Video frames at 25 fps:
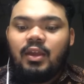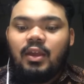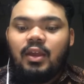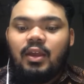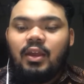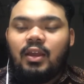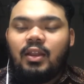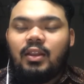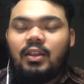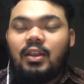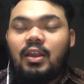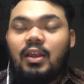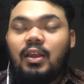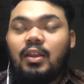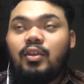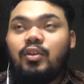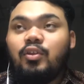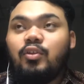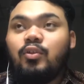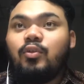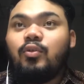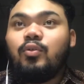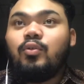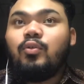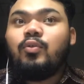and then
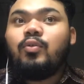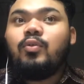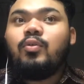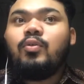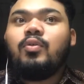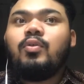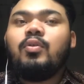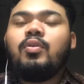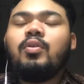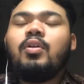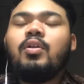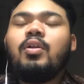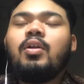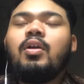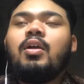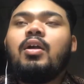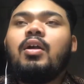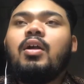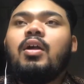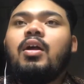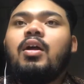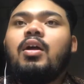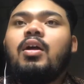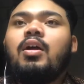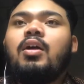you
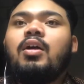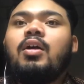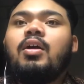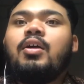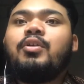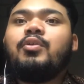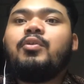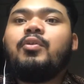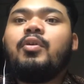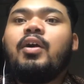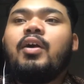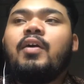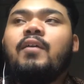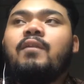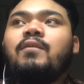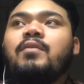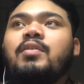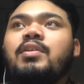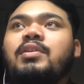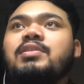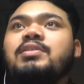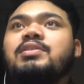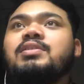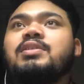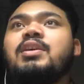have
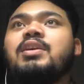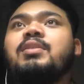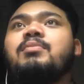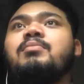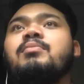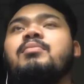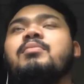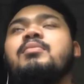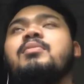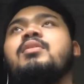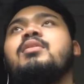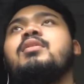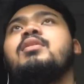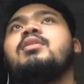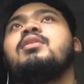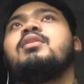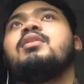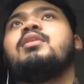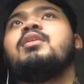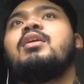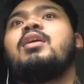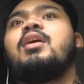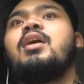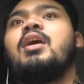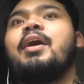the same
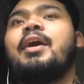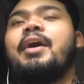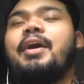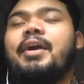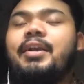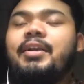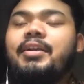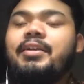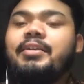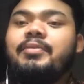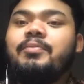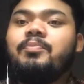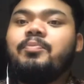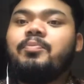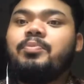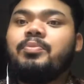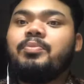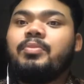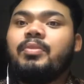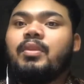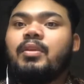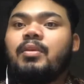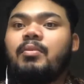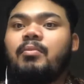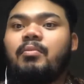height
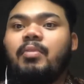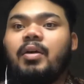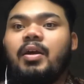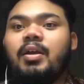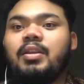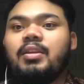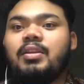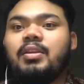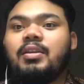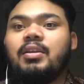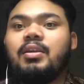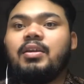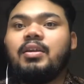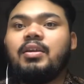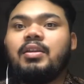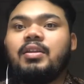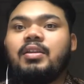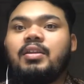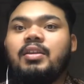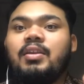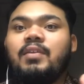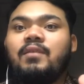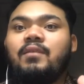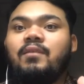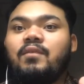but the
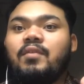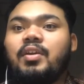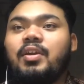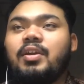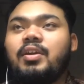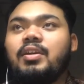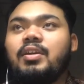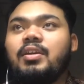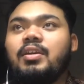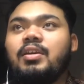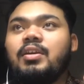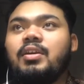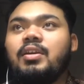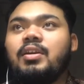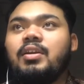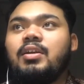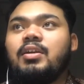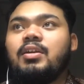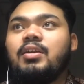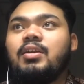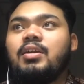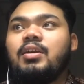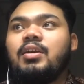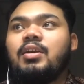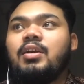different
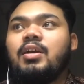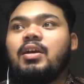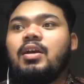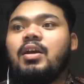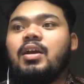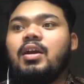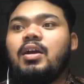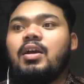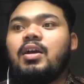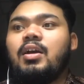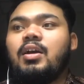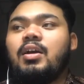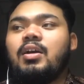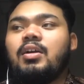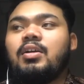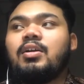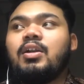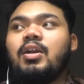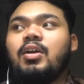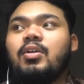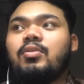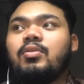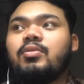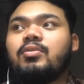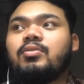
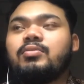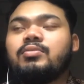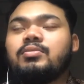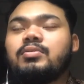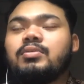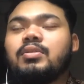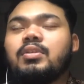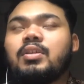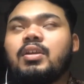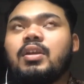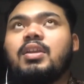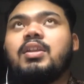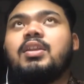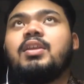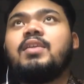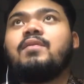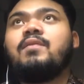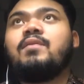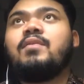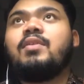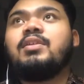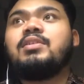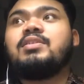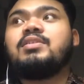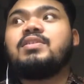ground,
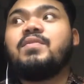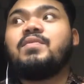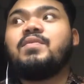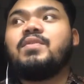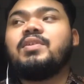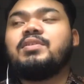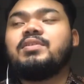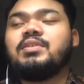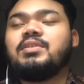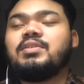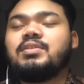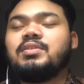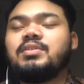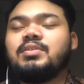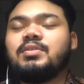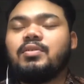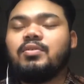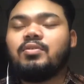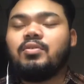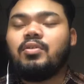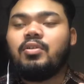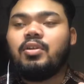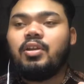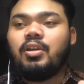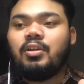different surfaces,
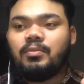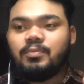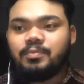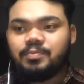sorry.